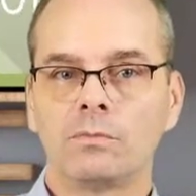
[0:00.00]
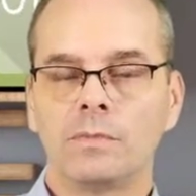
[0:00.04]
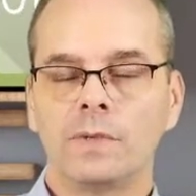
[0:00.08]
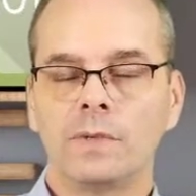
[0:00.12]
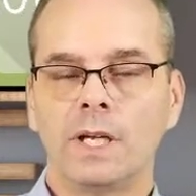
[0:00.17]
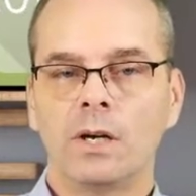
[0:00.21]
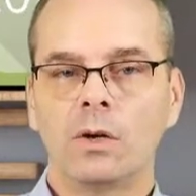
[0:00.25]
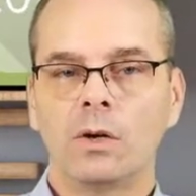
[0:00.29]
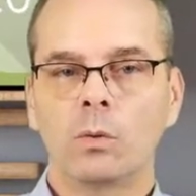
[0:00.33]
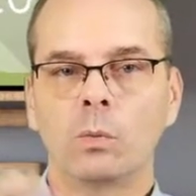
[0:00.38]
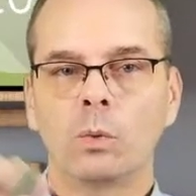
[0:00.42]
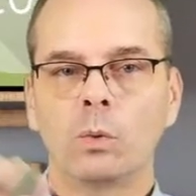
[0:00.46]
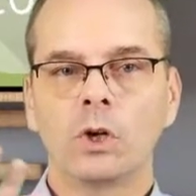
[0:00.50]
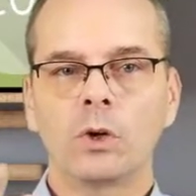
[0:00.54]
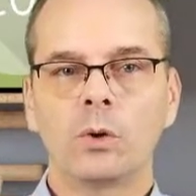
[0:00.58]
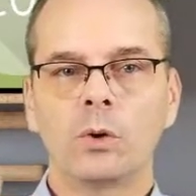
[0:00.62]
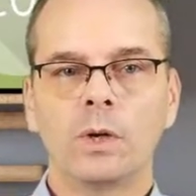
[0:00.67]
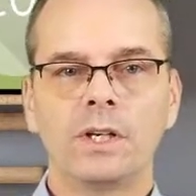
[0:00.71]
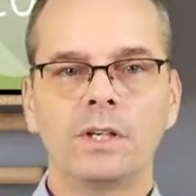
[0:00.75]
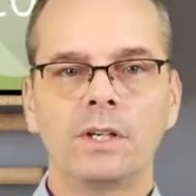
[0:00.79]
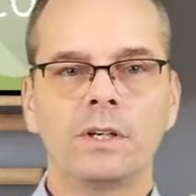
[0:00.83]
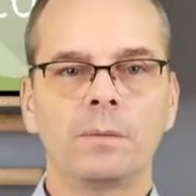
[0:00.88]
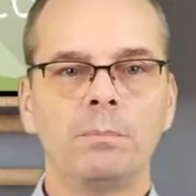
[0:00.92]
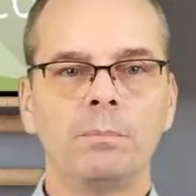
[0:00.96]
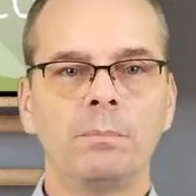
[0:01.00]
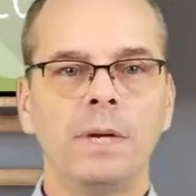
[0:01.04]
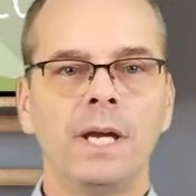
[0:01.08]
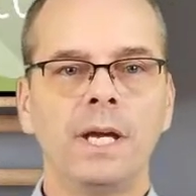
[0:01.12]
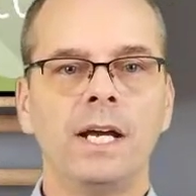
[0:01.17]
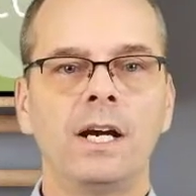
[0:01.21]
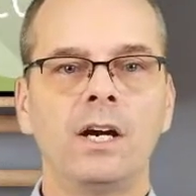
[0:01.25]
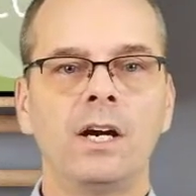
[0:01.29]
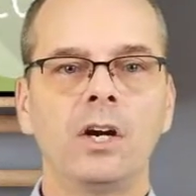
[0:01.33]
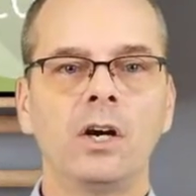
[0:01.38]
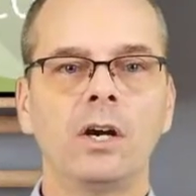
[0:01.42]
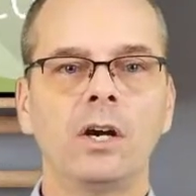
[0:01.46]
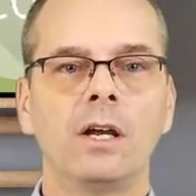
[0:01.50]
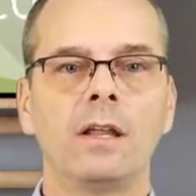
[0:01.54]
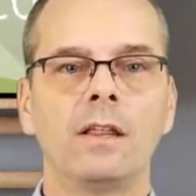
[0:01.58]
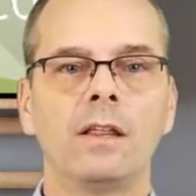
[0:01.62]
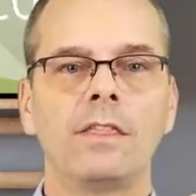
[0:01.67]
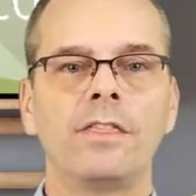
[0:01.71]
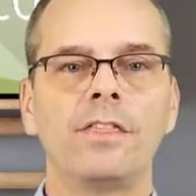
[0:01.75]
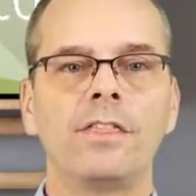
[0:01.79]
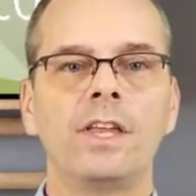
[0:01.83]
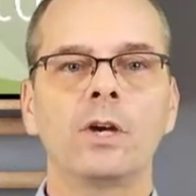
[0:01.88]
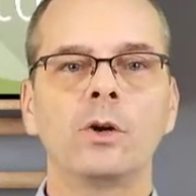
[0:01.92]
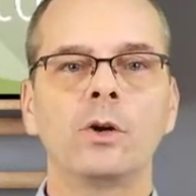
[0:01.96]
Now we're going to compare
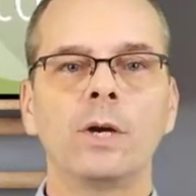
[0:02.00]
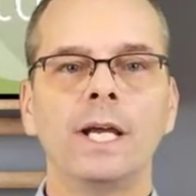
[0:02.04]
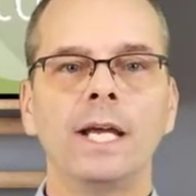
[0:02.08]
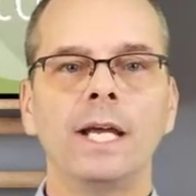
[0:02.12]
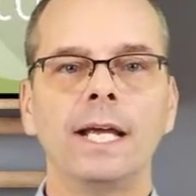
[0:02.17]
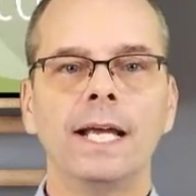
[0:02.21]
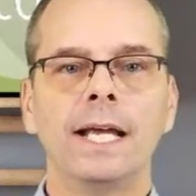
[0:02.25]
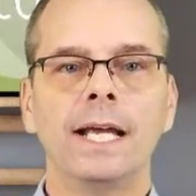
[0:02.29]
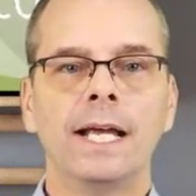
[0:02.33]
theory